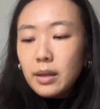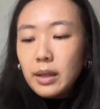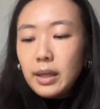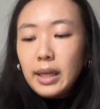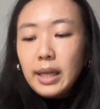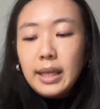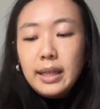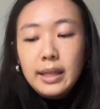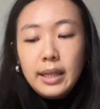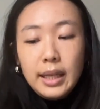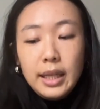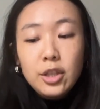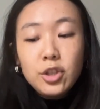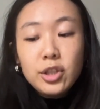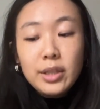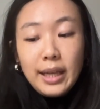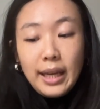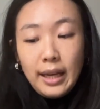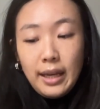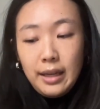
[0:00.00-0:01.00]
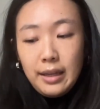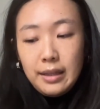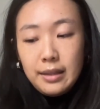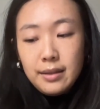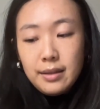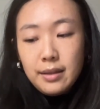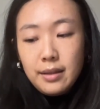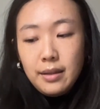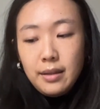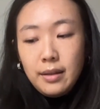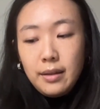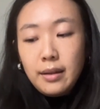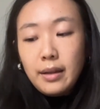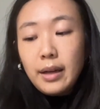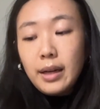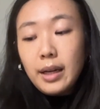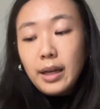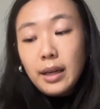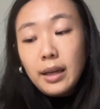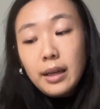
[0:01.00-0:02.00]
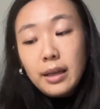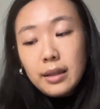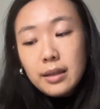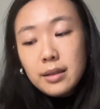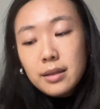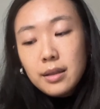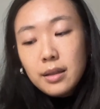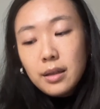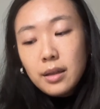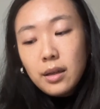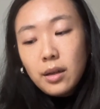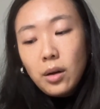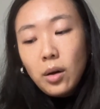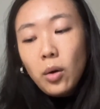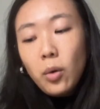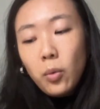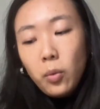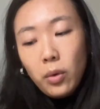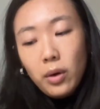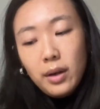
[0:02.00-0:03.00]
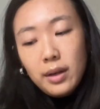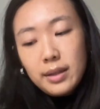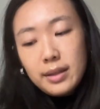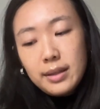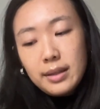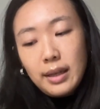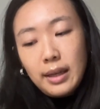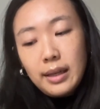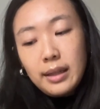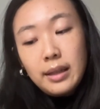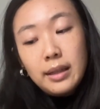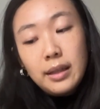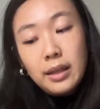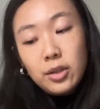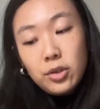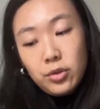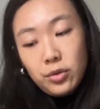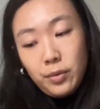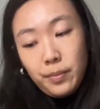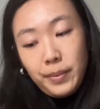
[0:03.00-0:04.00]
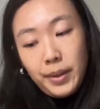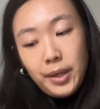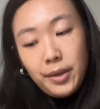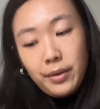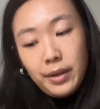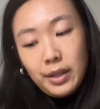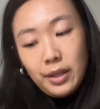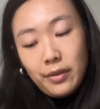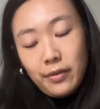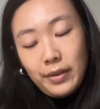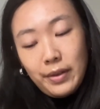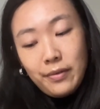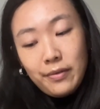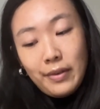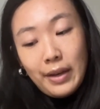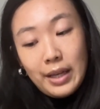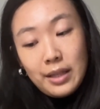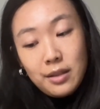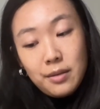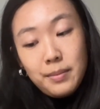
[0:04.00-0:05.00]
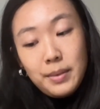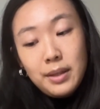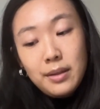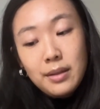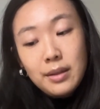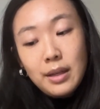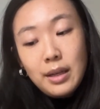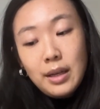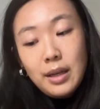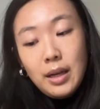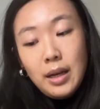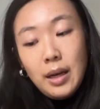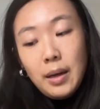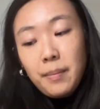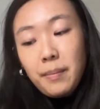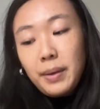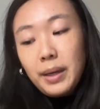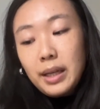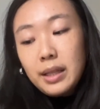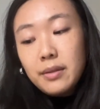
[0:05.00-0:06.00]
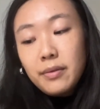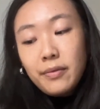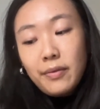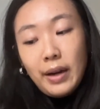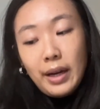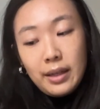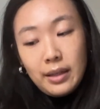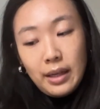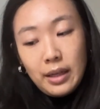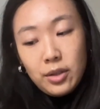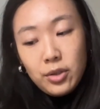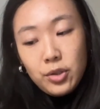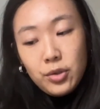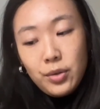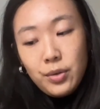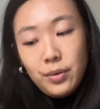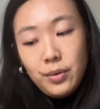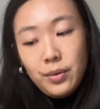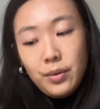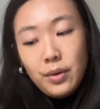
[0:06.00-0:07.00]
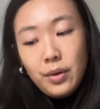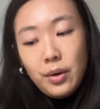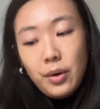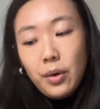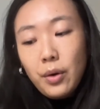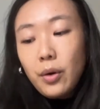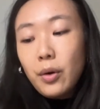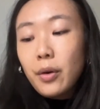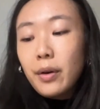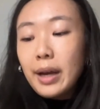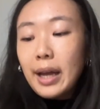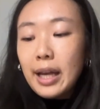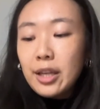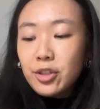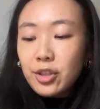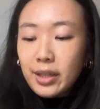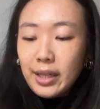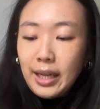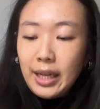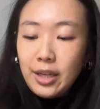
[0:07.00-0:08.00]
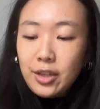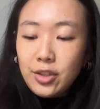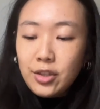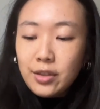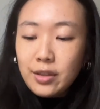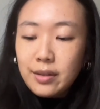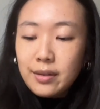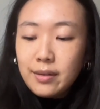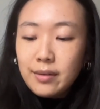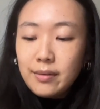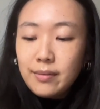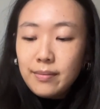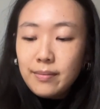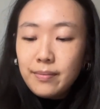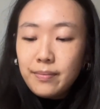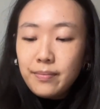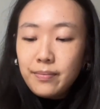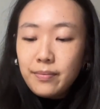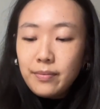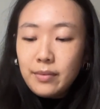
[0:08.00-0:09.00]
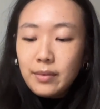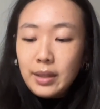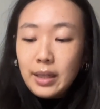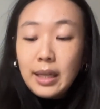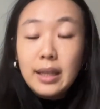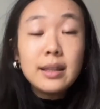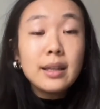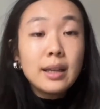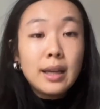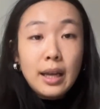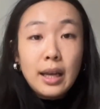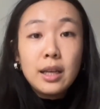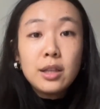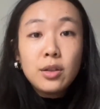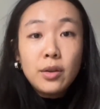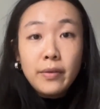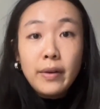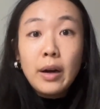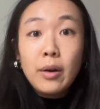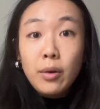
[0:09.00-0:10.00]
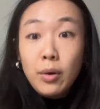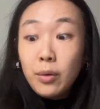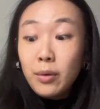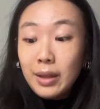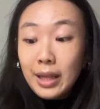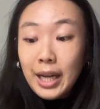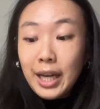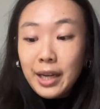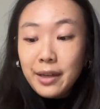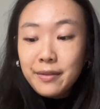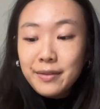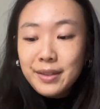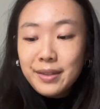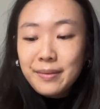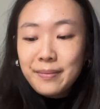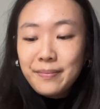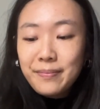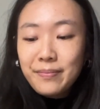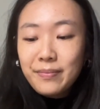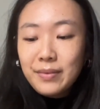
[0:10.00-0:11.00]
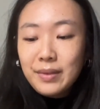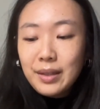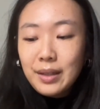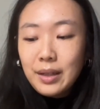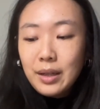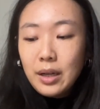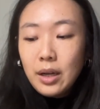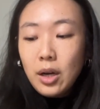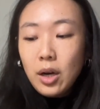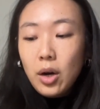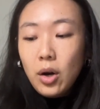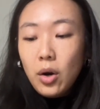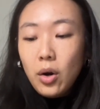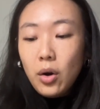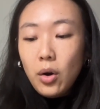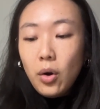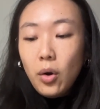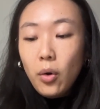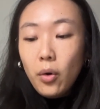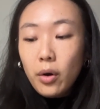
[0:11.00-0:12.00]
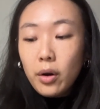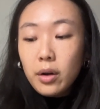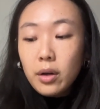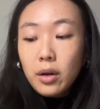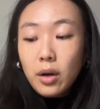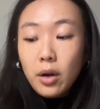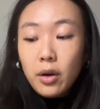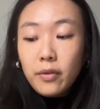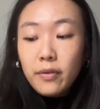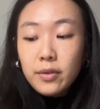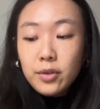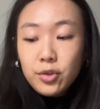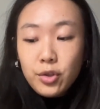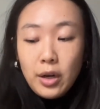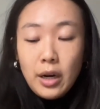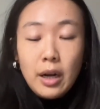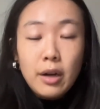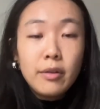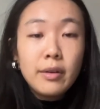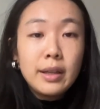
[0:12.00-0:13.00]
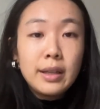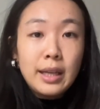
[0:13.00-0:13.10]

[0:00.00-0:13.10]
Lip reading: in each case, there is or was an initial period of investment, be it financial or education, in the case of our own lives, or of trial and